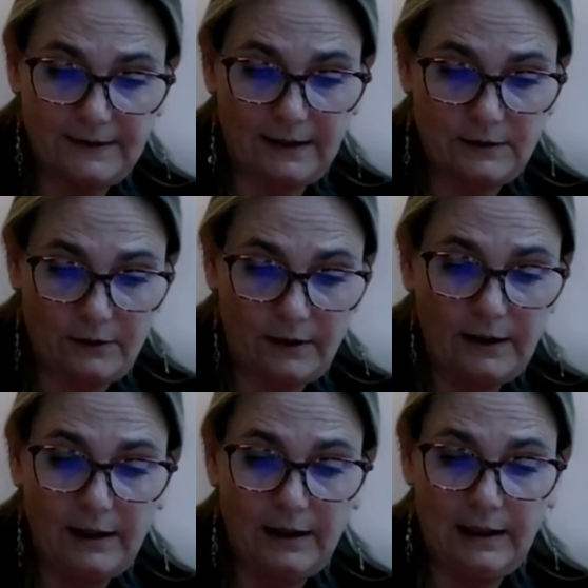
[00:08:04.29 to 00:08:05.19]
sector
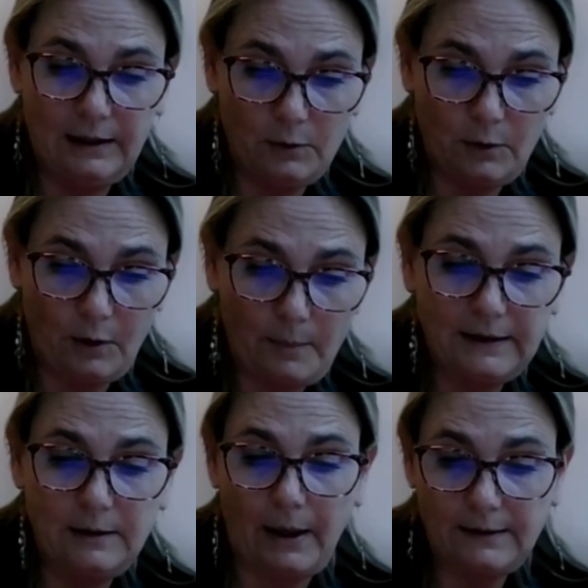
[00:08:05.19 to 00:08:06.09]
in Europe,
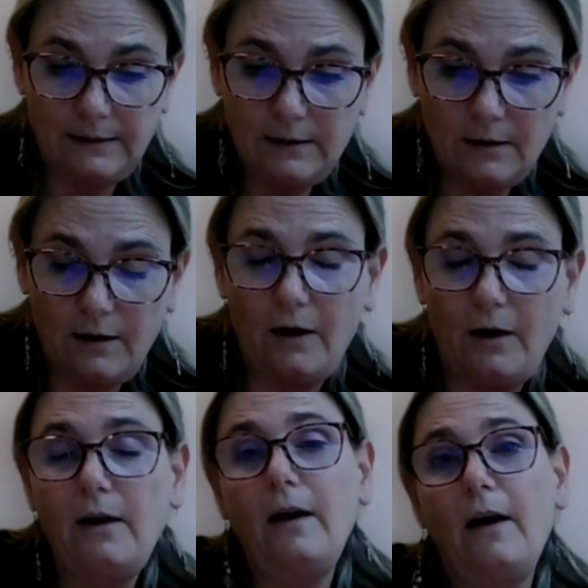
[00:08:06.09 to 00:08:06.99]
and in particular,